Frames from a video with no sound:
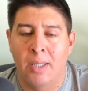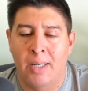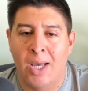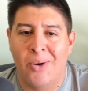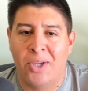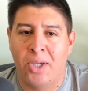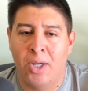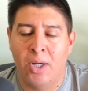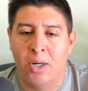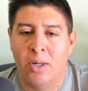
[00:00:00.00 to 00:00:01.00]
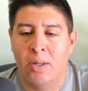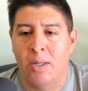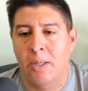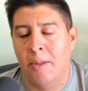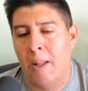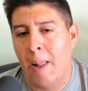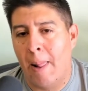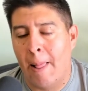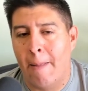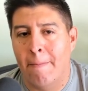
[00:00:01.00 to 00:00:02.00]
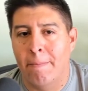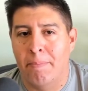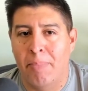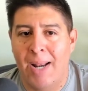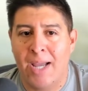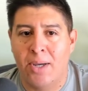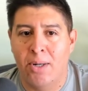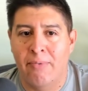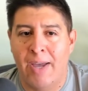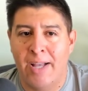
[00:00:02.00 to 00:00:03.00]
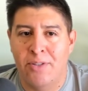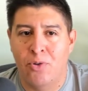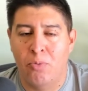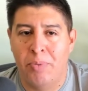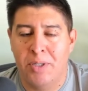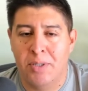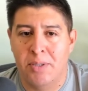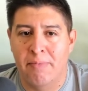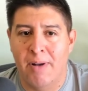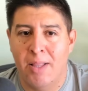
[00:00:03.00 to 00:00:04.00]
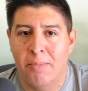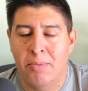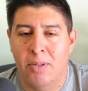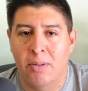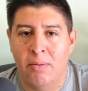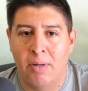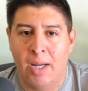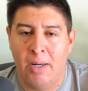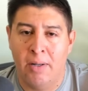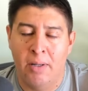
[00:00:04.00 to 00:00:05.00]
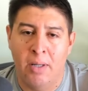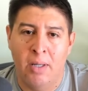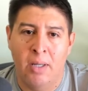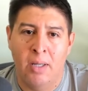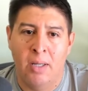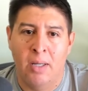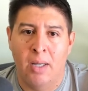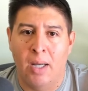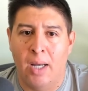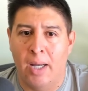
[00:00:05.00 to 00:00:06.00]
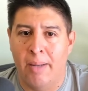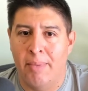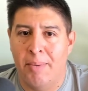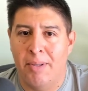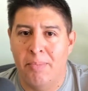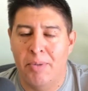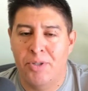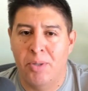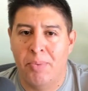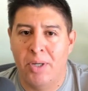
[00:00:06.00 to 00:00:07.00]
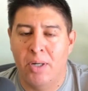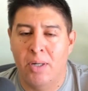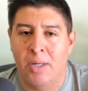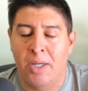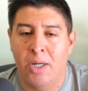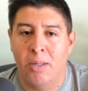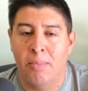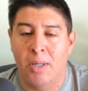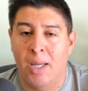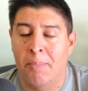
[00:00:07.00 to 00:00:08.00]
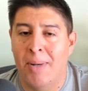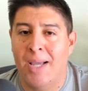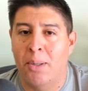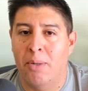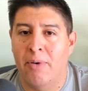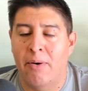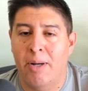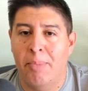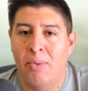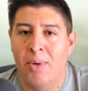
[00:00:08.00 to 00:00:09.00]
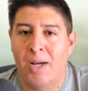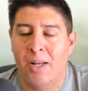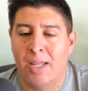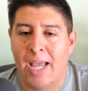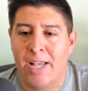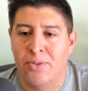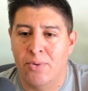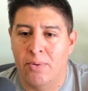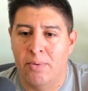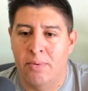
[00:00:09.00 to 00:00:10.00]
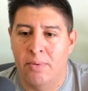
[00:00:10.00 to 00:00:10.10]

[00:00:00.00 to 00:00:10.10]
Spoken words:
Now here, black could have had two pieces developed, right? Maybe the bishop here, and black could have already been ready to castle.